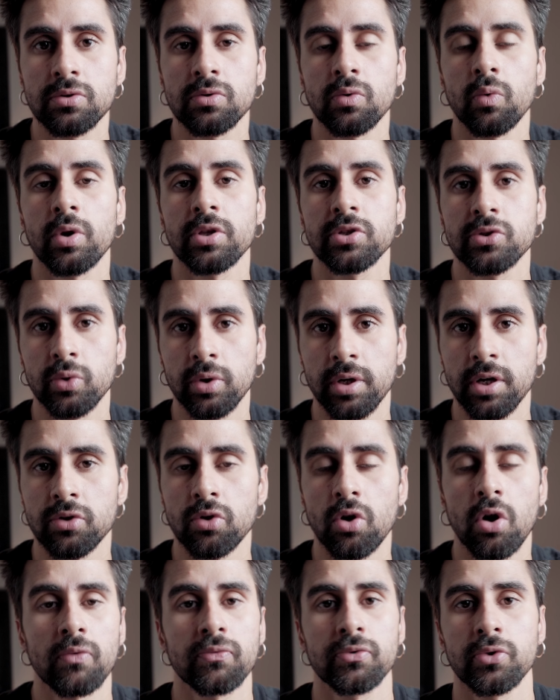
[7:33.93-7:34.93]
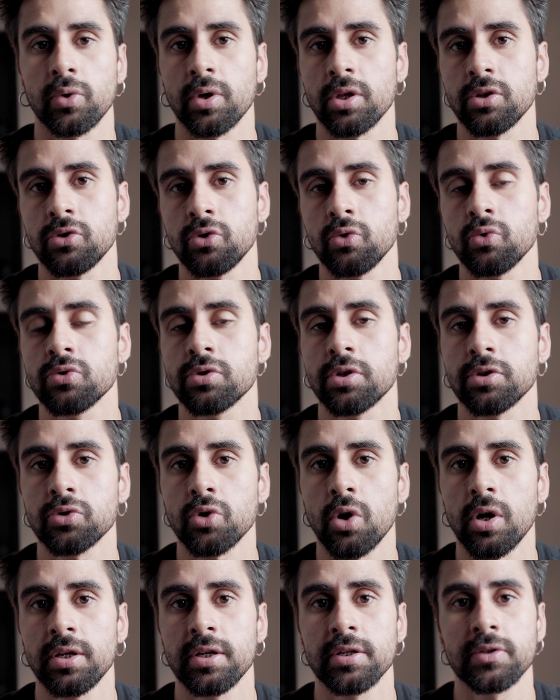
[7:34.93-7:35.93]
So once you get off, you can use the
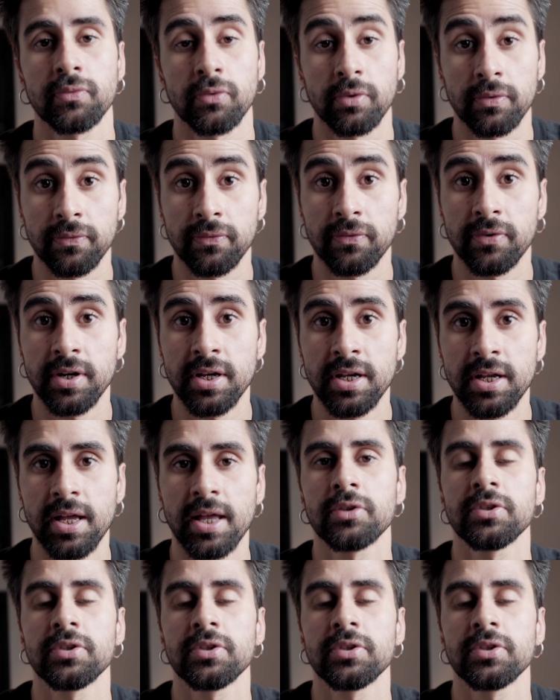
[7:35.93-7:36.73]
toilets for free,